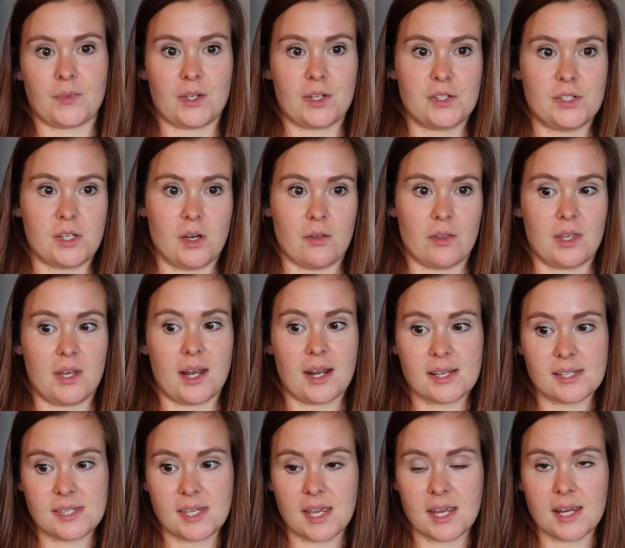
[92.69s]
So the
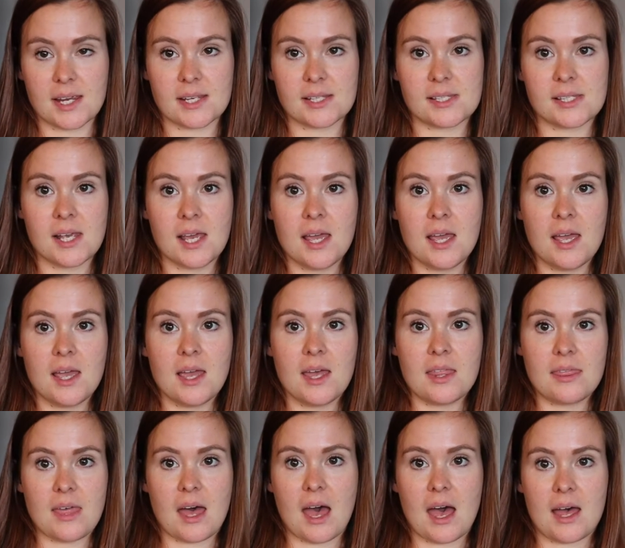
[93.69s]
next things
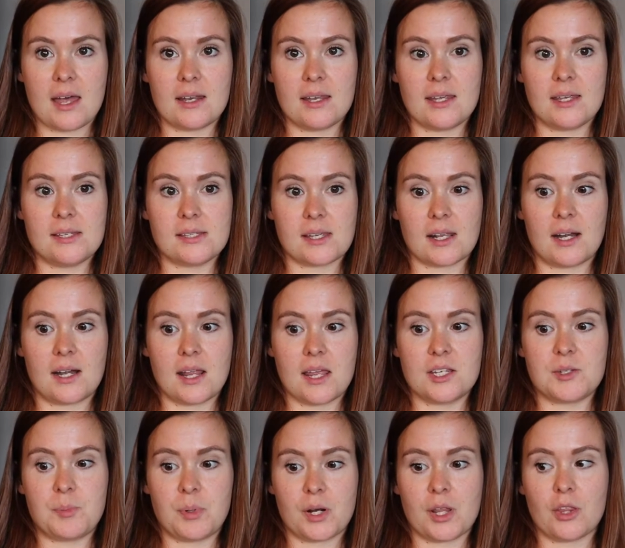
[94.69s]
that he's gonna
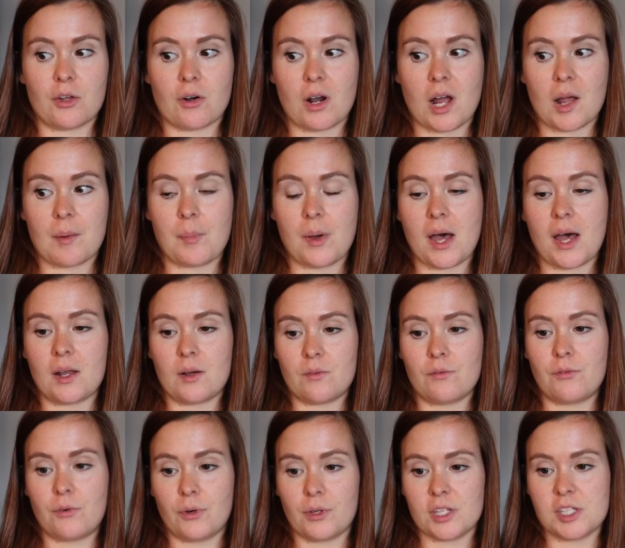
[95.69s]
need to put in the crock pot
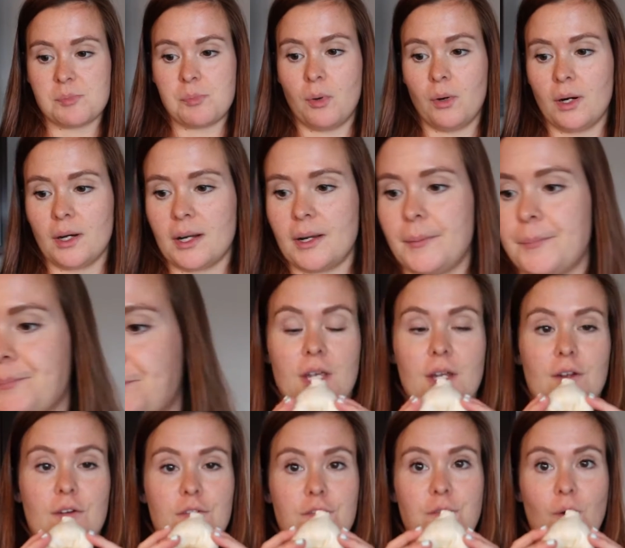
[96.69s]
for this pork,
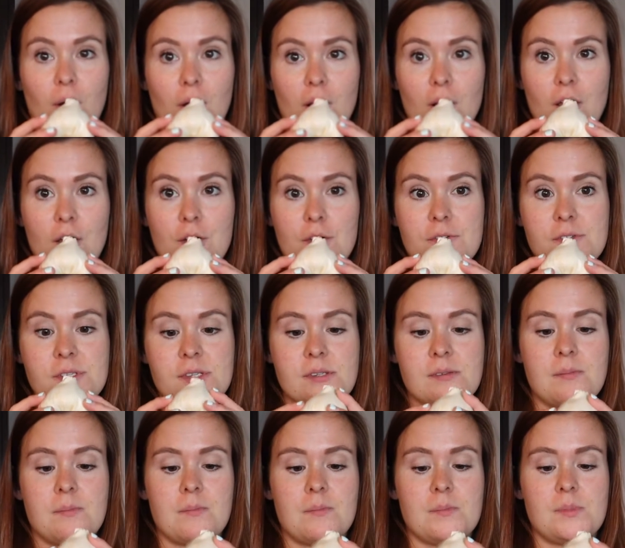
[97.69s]
you need 4 cloves.